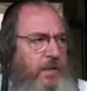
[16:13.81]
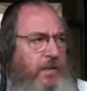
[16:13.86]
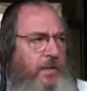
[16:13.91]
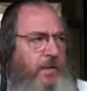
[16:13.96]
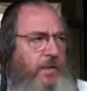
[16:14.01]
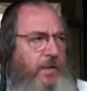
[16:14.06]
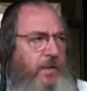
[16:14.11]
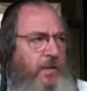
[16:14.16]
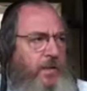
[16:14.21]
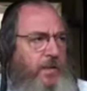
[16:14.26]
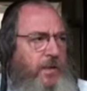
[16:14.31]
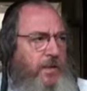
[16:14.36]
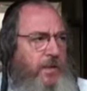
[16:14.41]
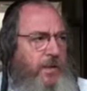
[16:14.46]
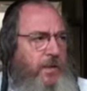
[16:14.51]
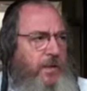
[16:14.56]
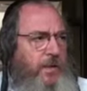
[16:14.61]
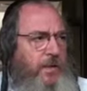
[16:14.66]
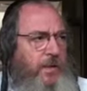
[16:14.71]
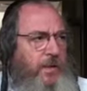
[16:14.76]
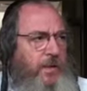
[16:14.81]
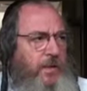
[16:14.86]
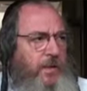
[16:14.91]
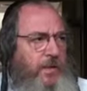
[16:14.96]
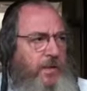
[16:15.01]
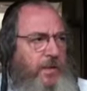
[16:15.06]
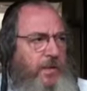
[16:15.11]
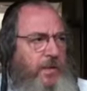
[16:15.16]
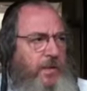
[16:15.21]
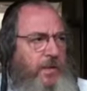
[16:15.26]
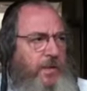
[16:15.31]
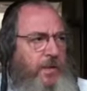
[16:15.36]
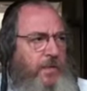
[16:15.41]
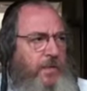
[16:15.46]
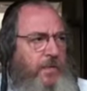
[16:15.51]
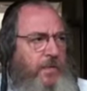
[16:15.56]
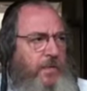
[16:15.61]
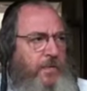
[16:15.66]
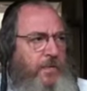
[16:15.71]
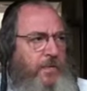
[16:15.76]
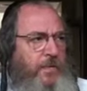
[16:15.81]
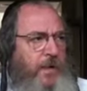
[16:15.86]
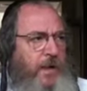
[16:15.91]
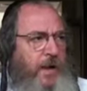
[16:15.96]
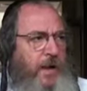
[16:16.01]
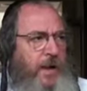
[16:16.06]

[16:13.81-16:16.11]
(no one is talking)